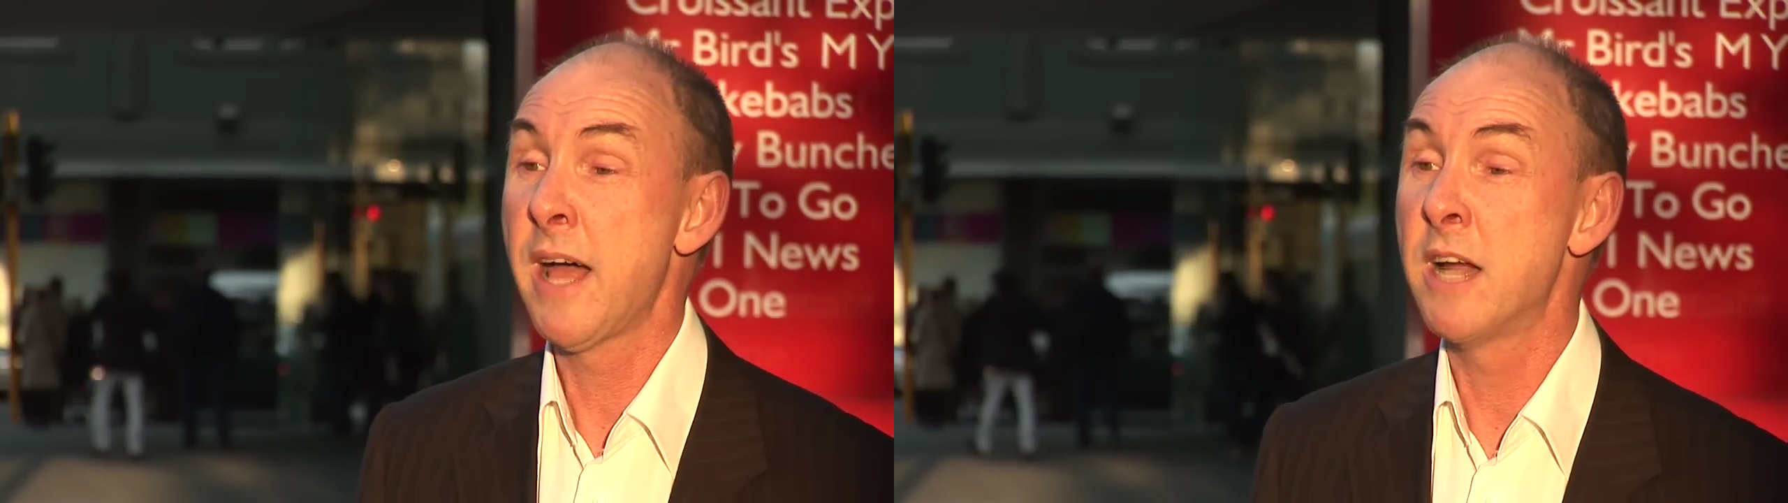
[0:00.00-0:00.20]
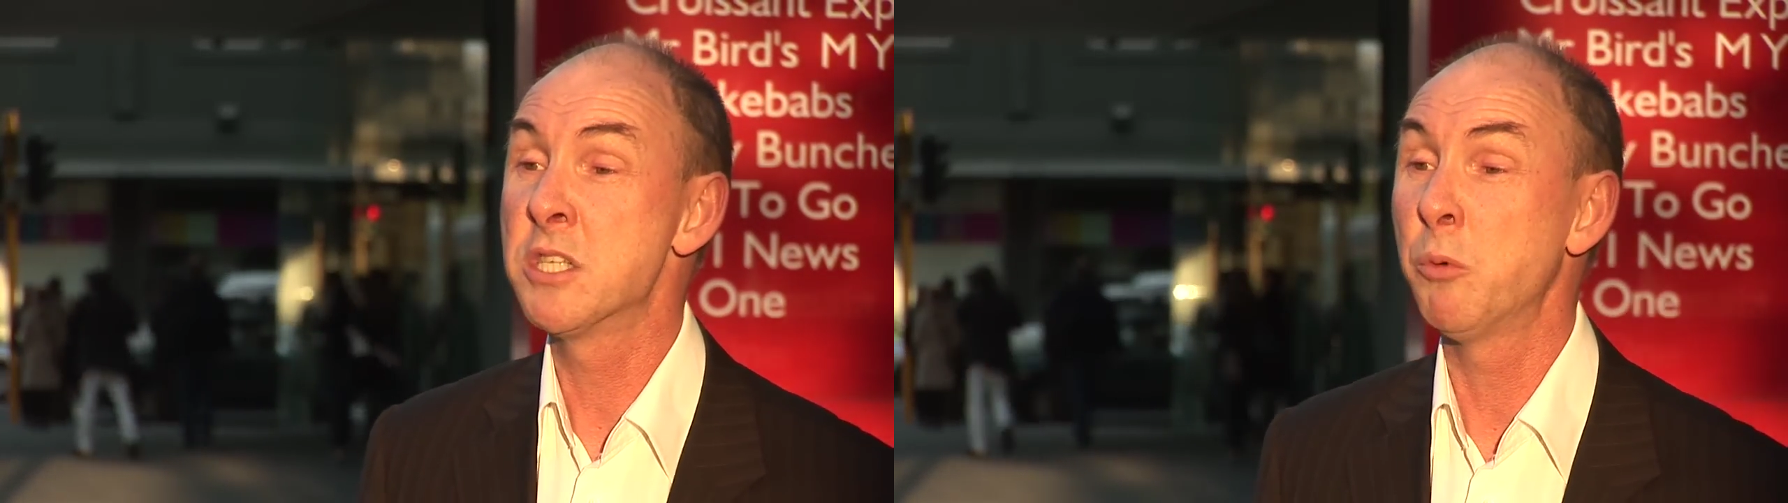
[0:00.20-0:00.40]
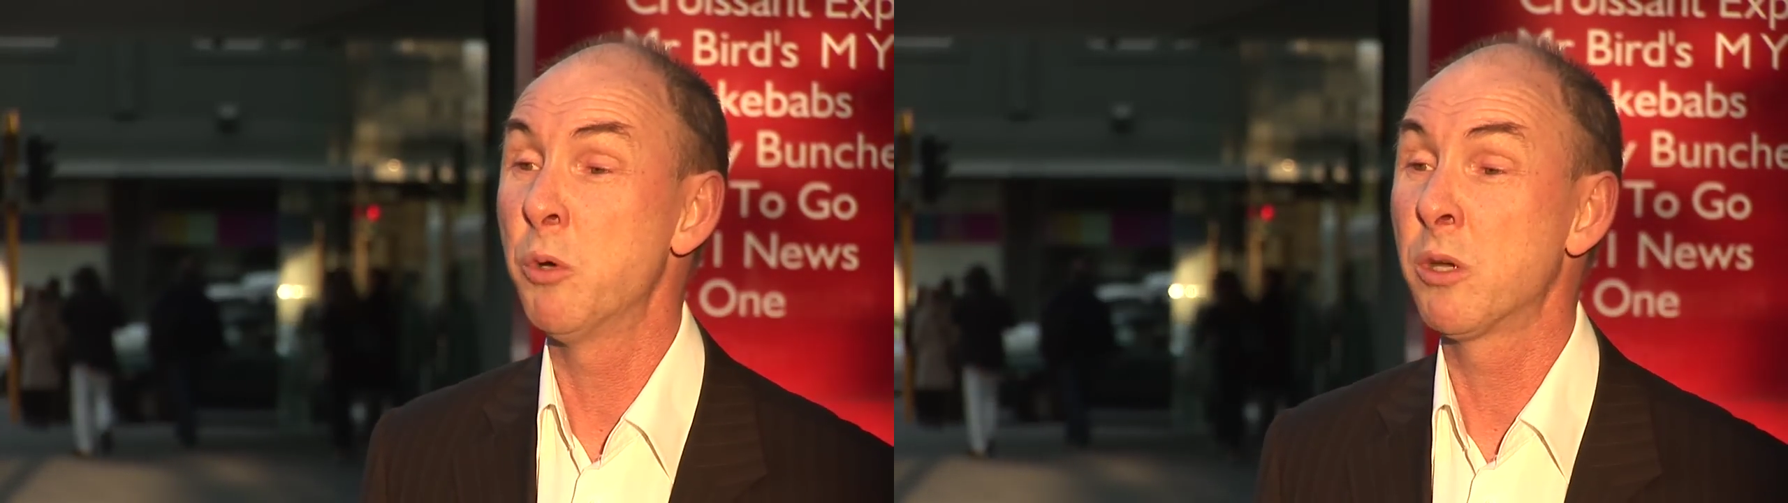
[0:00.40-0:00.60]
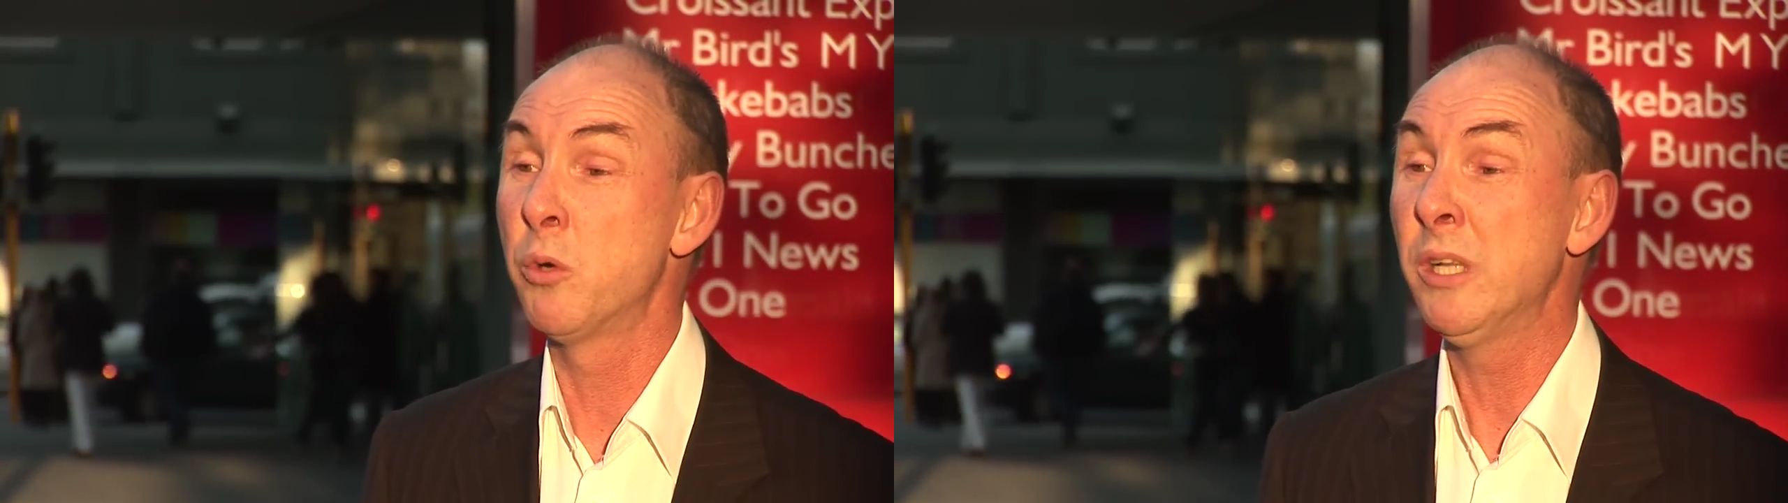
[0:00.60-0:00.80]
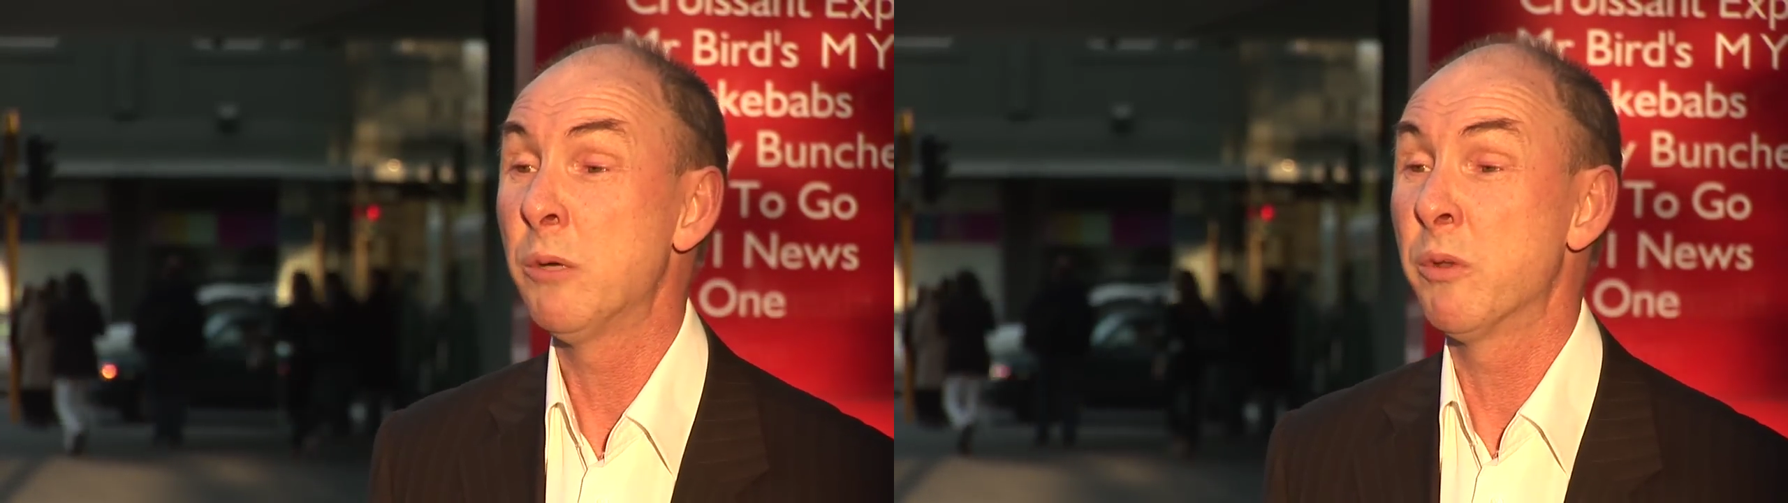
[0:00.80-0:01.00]
a large network
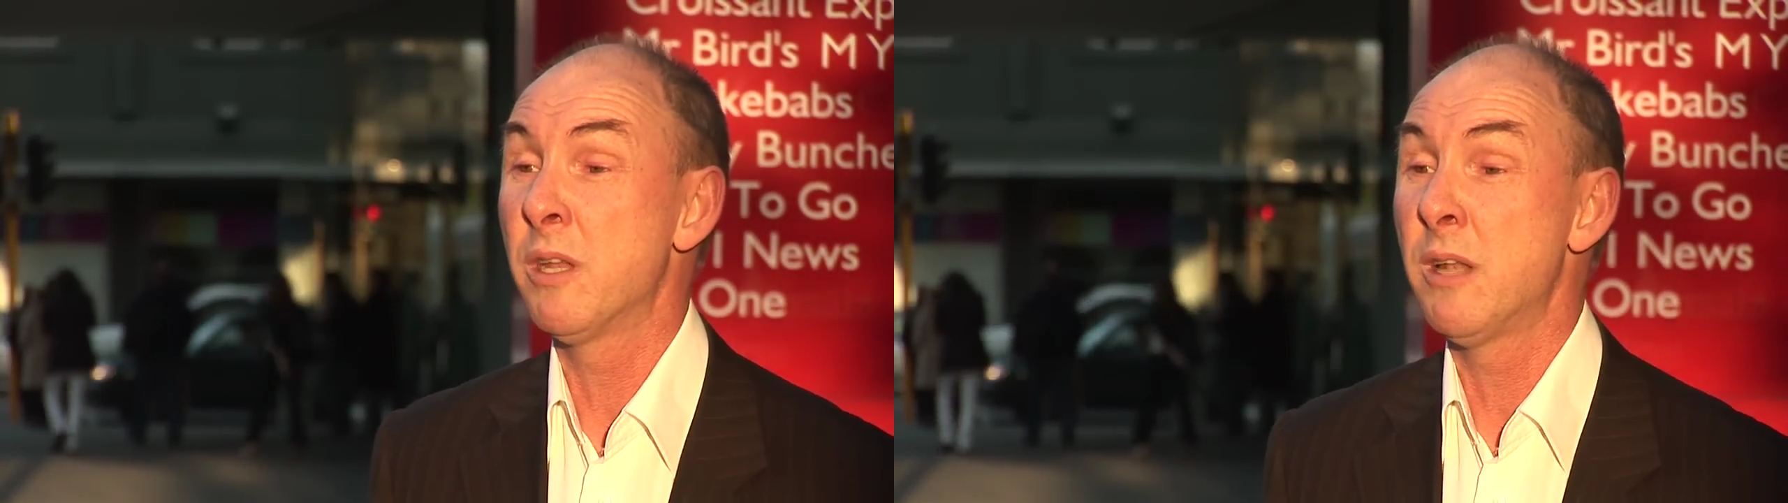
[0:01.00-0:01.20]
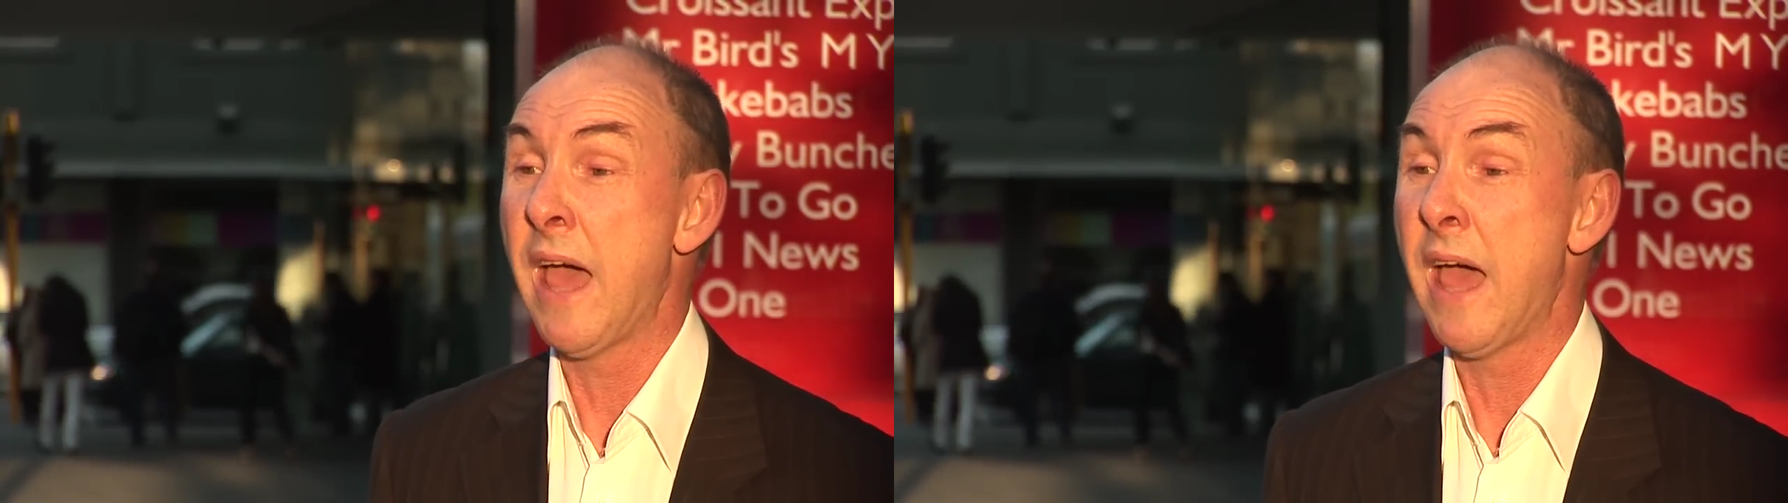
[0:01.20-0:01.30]
really within